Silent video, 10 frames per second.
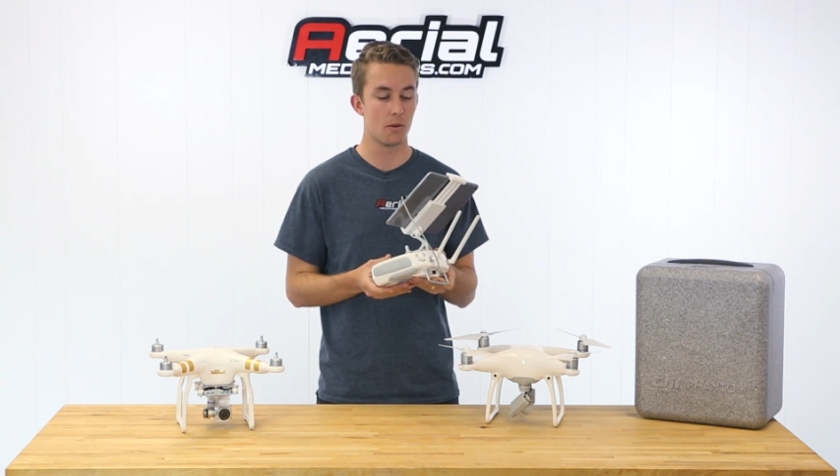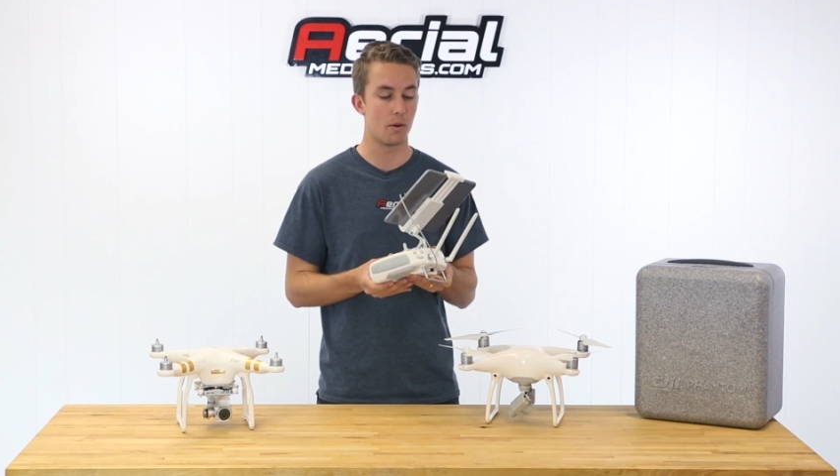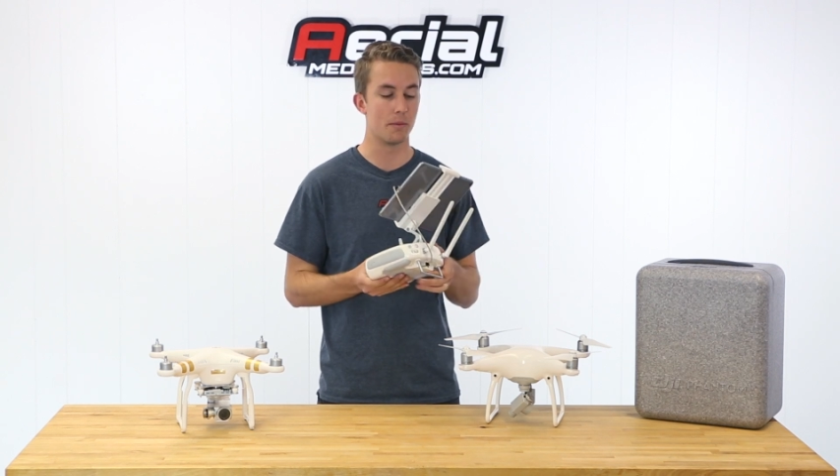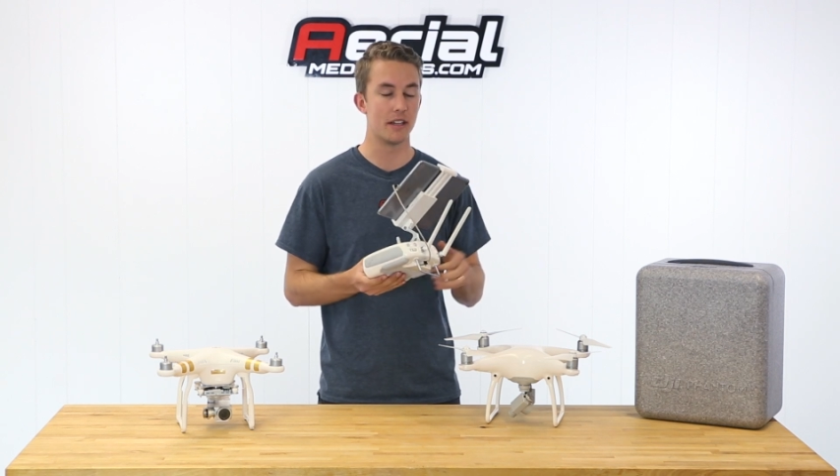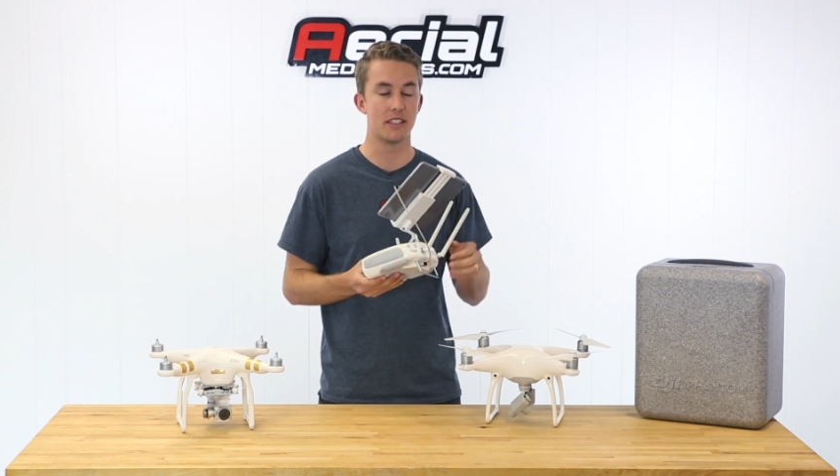
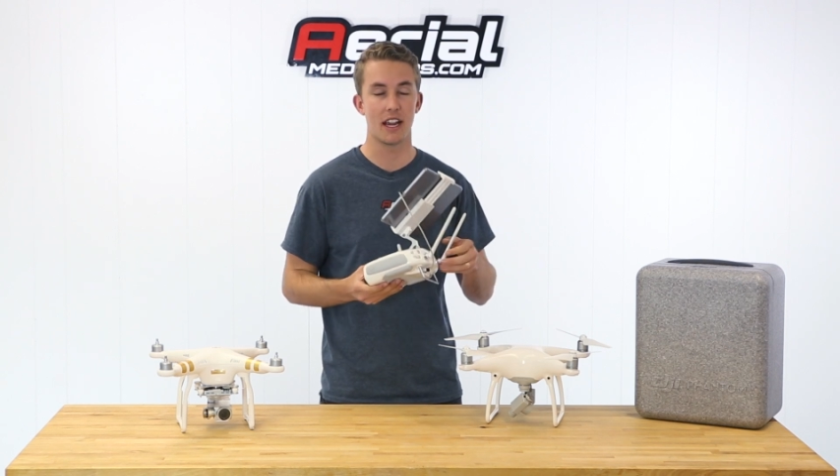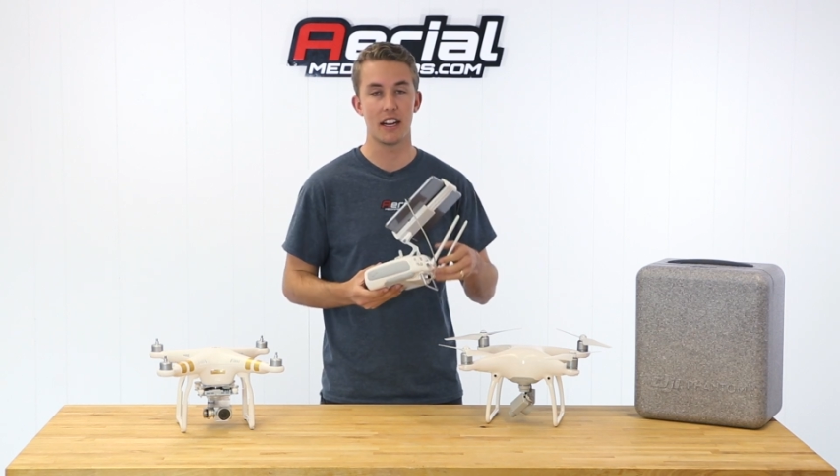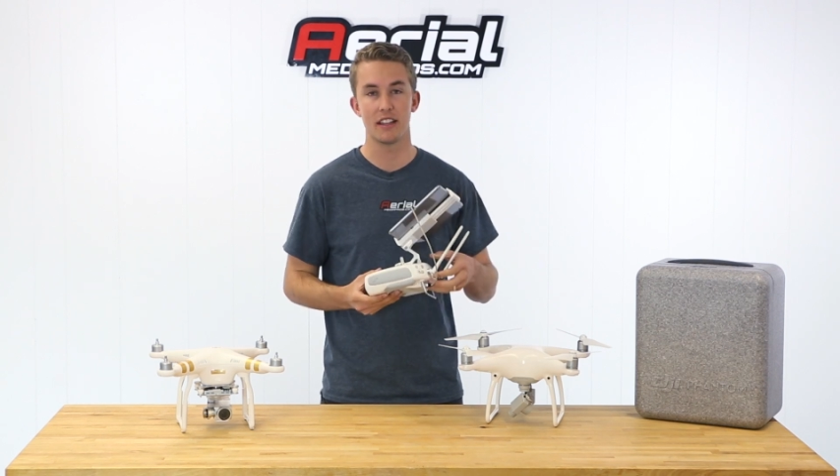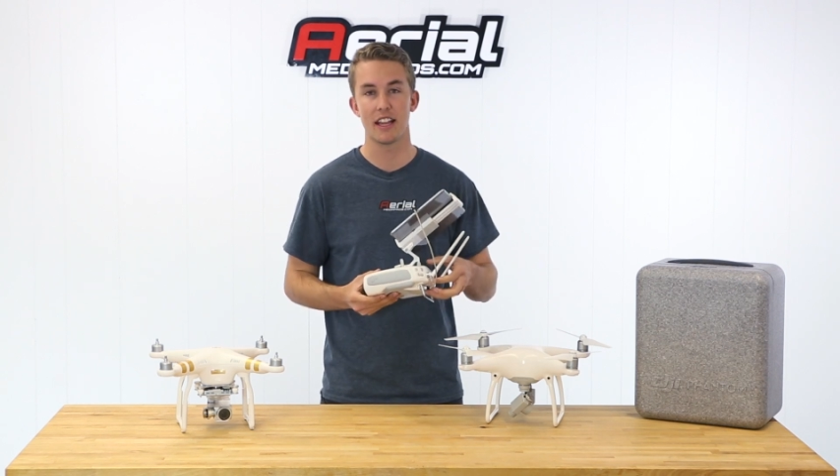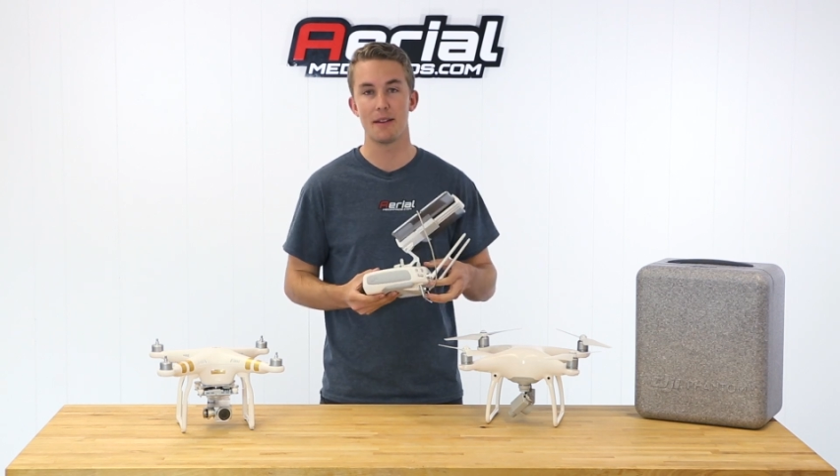while
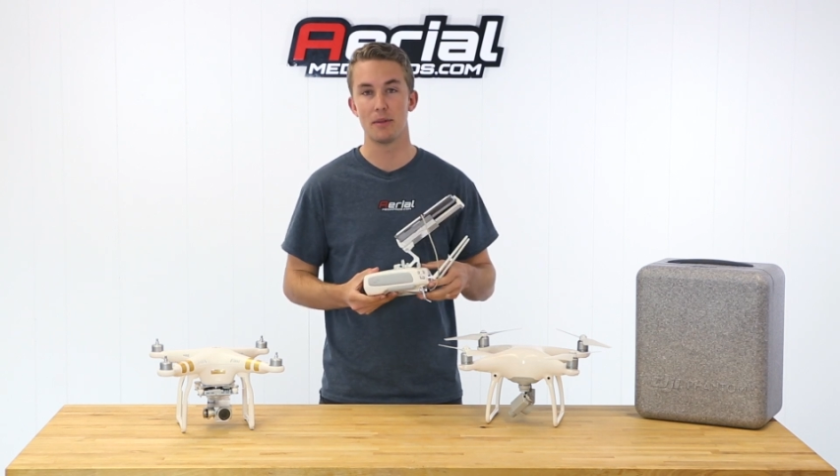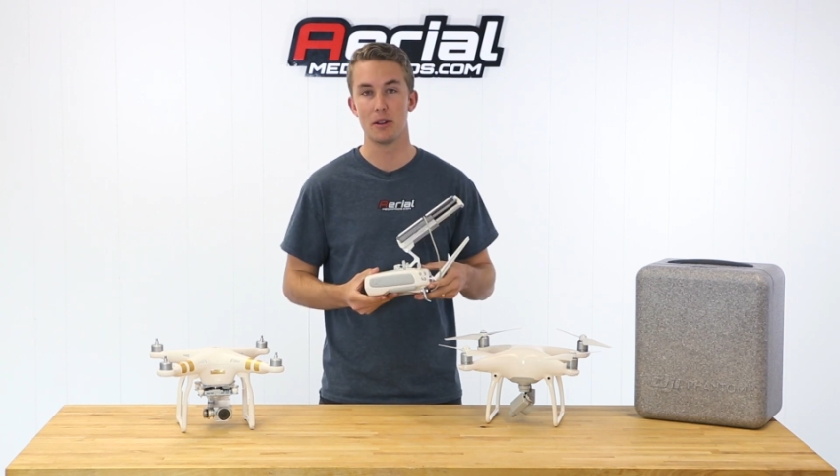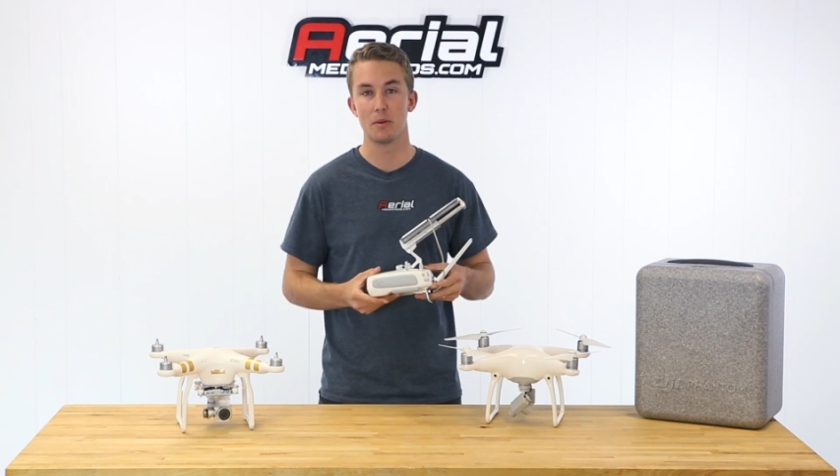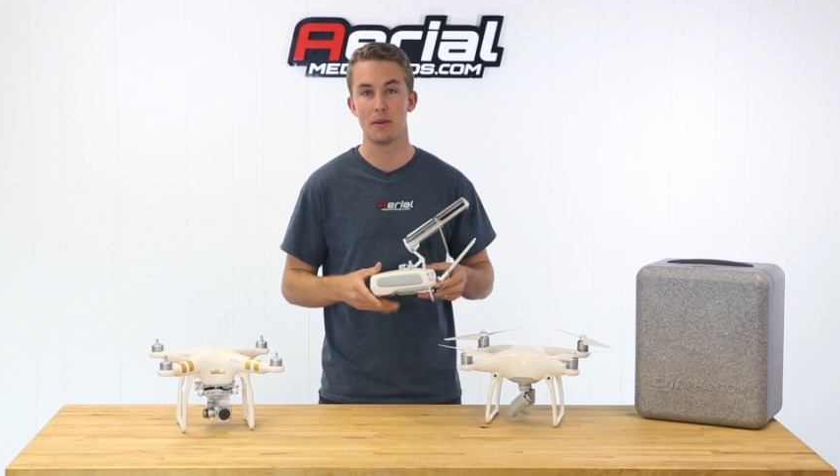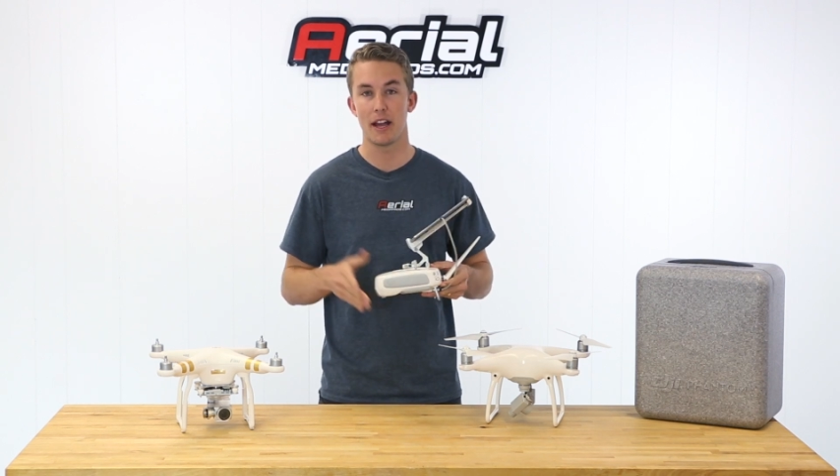maintaining that
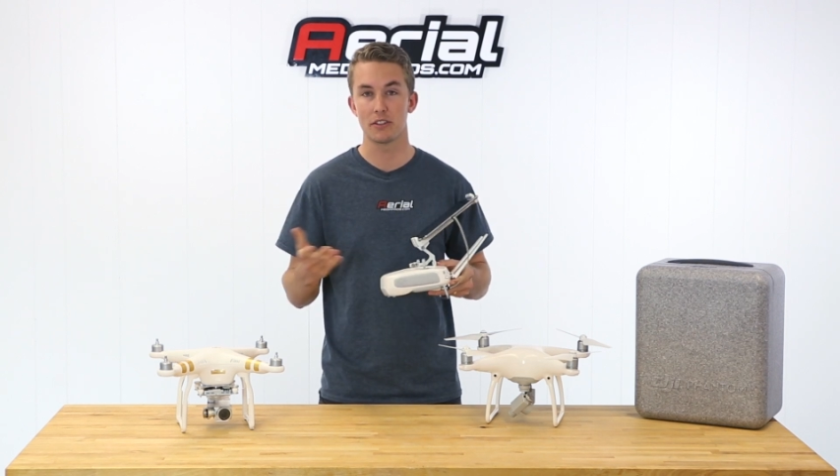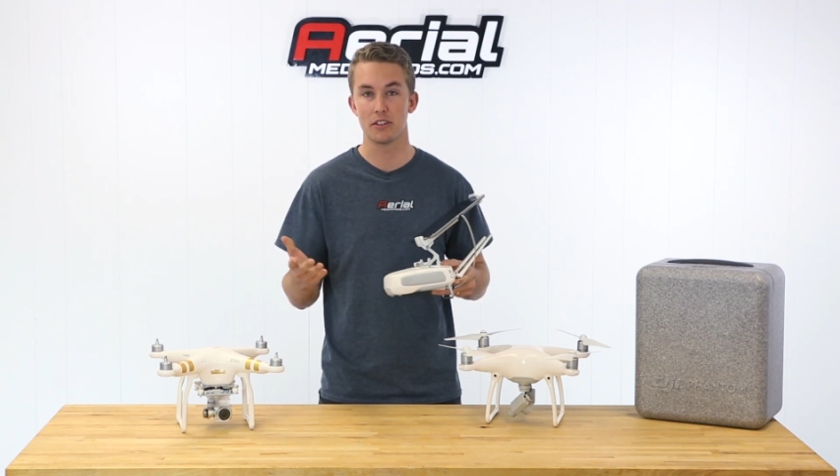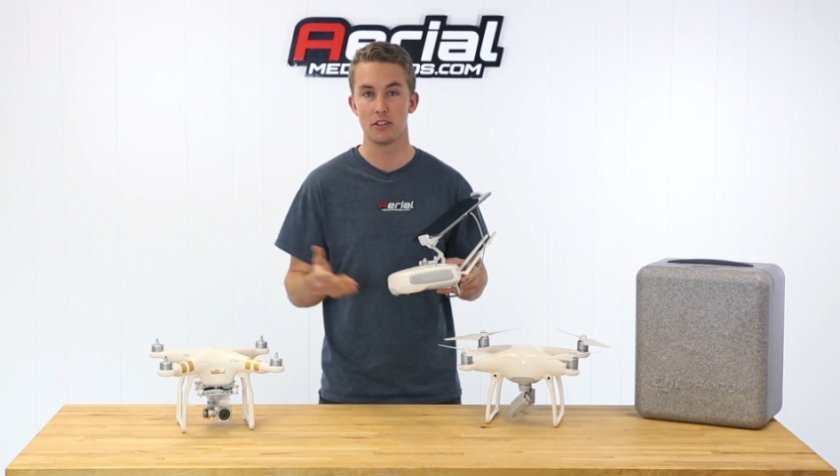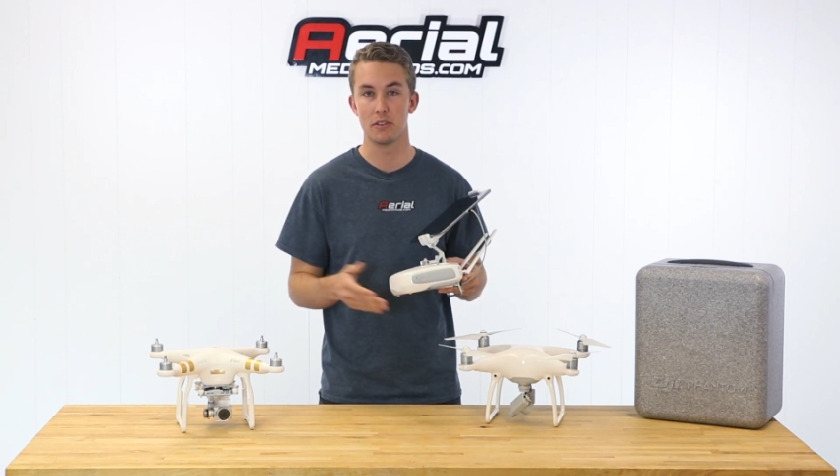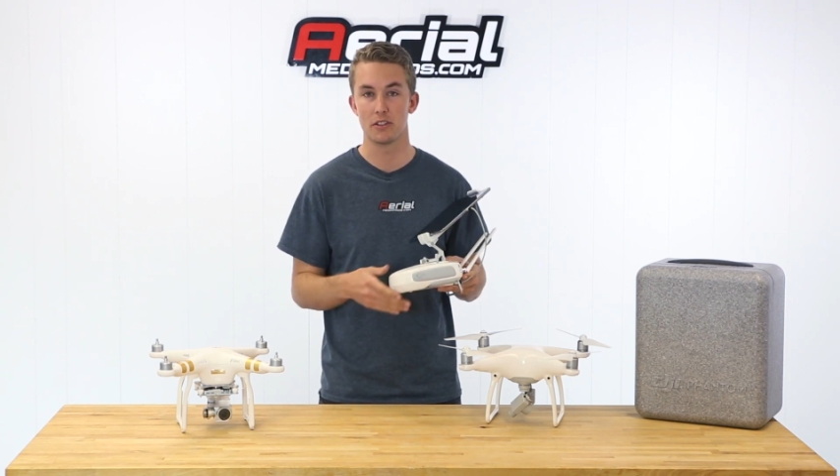minimum
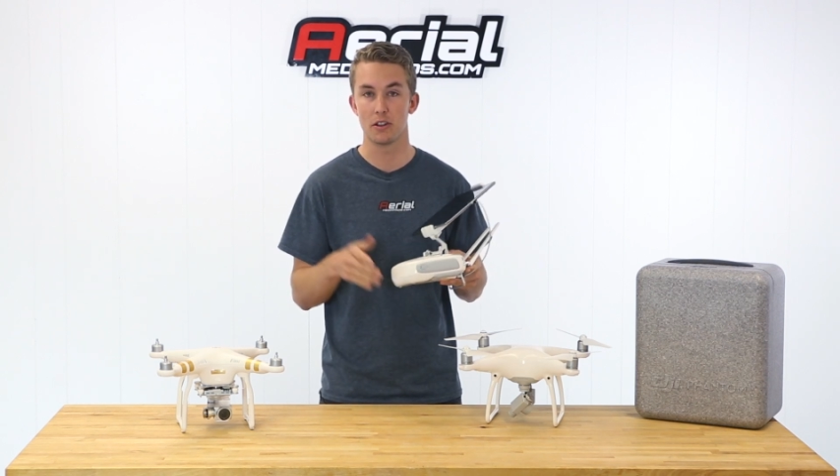altitude,